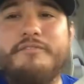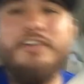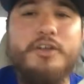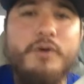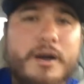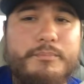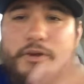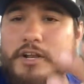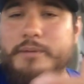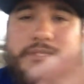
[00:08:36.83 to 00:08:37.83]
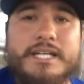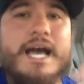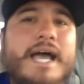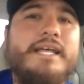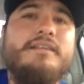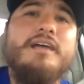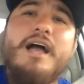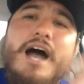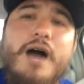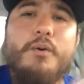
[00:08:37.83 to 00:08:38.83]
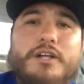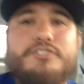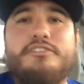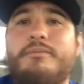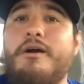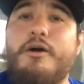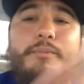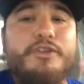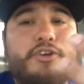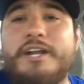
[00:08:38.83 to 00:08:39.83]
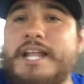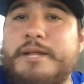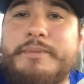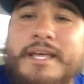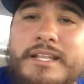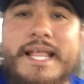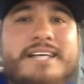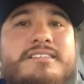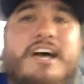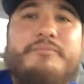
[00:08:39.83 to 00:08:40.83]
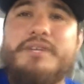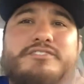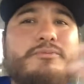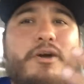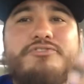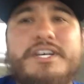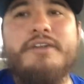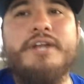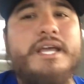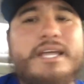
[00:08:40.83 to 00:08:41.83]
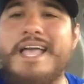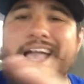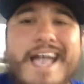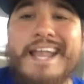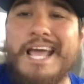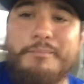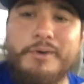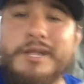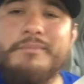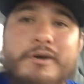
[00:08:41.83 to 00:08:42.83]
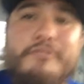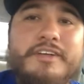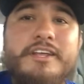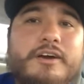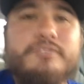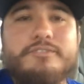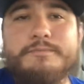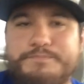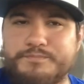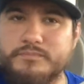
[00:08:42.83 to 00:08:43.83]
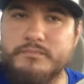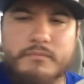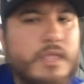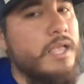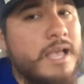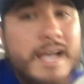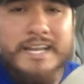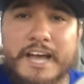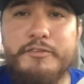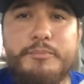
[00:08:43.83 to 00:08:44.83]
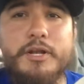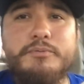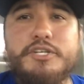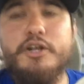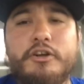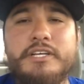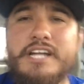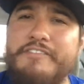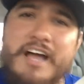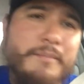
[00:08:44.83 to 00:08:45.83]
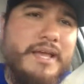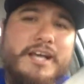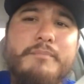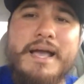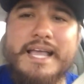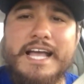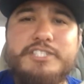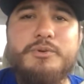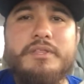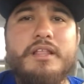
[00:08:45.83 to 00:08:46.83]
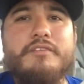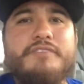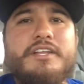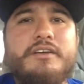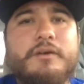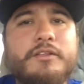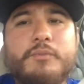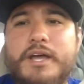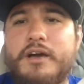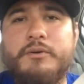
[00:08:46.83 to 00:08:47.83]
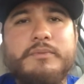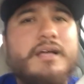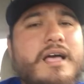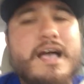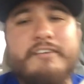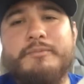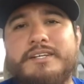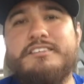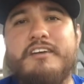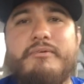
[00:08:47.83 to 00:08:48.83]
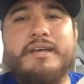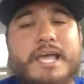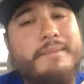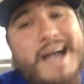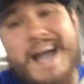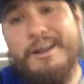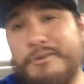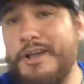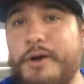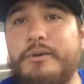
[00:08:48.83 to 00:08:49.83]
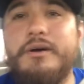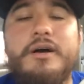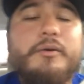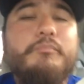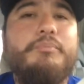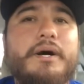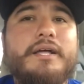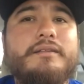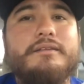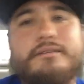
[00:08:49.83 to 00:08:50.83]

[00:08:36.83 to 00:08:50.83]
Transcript: a video up, put it up tonight. I'll watch it tomorrow, but you're going to end up getting the last laugh because tomorrow's Saturday and I put up no videos. Now, if you put up shit early enough, I may come back at you with another video on the way home after my softball game. I don't know. But